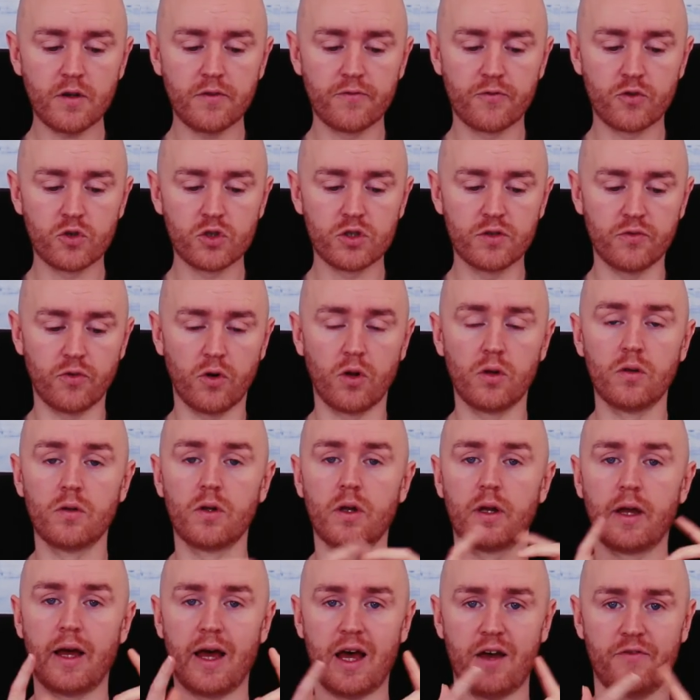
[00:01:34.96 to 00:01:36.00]
First of all,
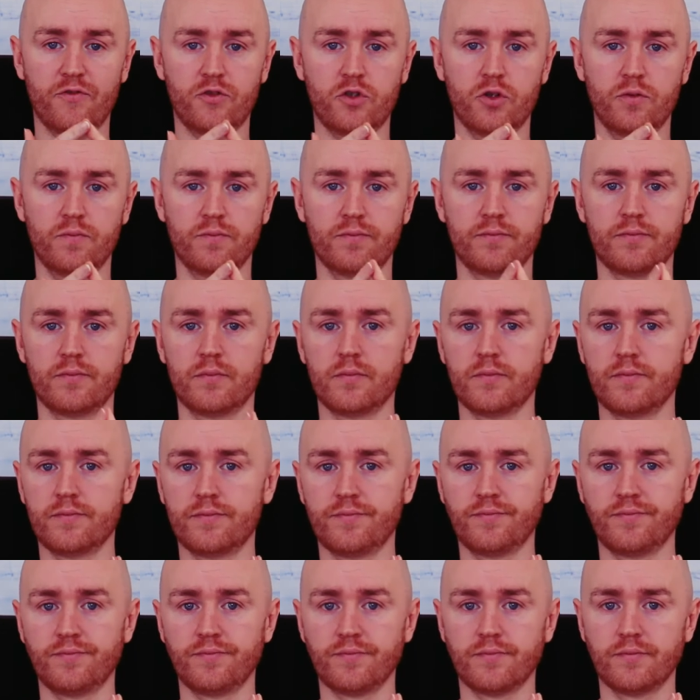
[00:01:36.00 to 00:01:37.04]
have to.
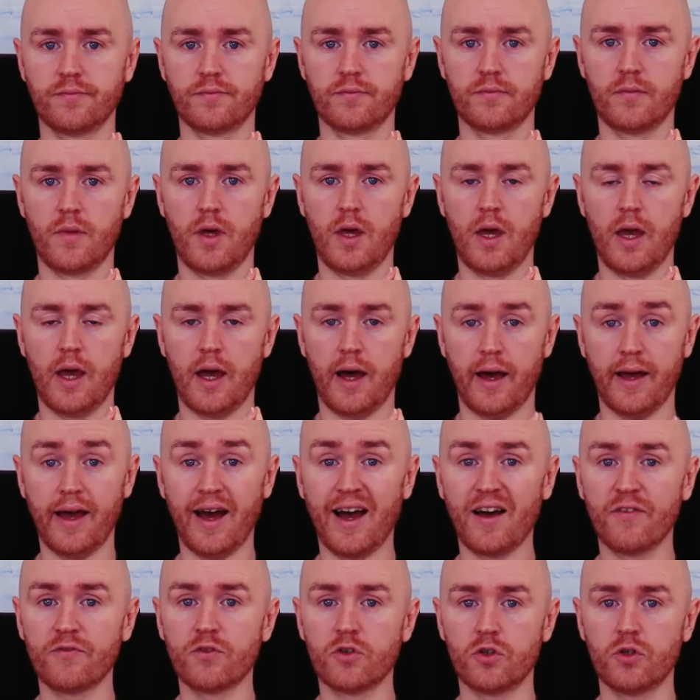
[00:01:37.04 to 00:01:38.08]
I
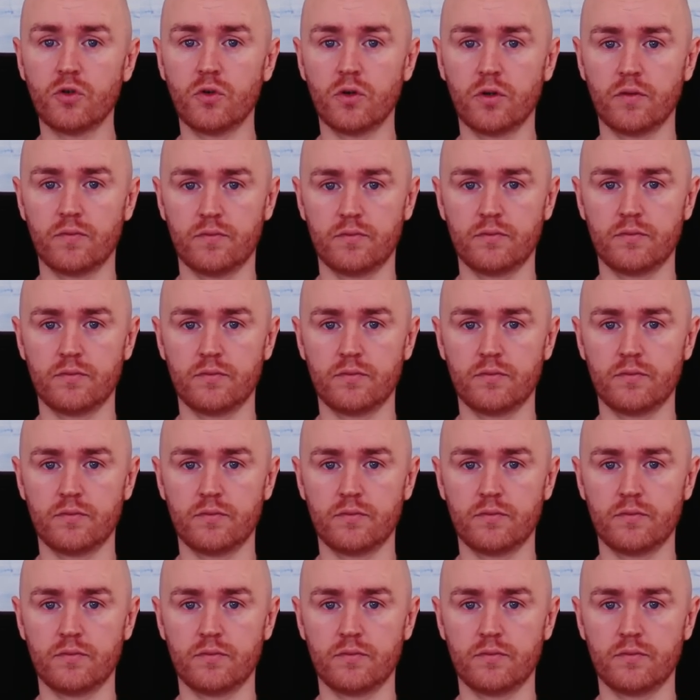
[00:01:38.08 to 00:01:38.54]
have to do it.